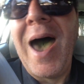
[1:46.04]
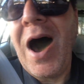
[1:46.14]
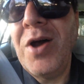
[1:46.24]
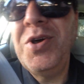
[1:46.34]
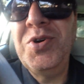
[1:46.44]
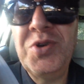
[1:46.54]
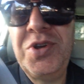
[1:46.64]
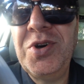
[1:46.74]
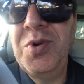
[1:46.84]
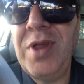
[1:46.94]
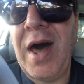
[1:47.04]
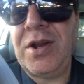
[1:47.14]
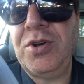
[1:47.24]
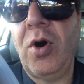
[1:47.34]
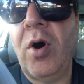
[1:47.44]
How do you do
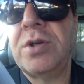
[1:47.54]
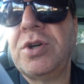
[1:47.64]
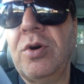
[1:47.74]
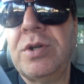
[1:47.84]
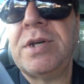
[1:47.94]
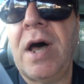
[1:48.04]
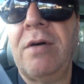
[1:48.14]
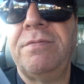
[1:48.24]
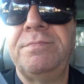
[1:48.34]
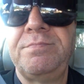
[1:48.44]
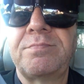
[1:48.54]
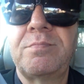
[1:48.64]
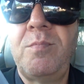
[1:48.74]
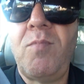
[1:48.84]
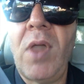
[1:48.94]
that, you ask yourself?
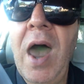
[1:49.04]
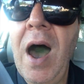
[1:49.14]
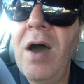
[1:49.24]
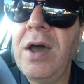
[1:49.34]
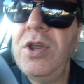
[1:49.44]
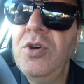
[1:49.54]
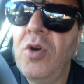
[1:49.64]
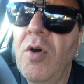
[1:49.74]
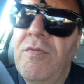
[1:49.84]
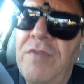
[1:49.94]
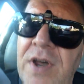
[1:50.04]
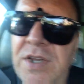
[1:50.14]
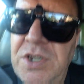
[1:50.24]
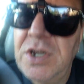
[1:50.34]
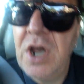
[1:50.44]
How can you
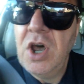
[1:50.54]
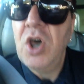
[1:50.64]
convince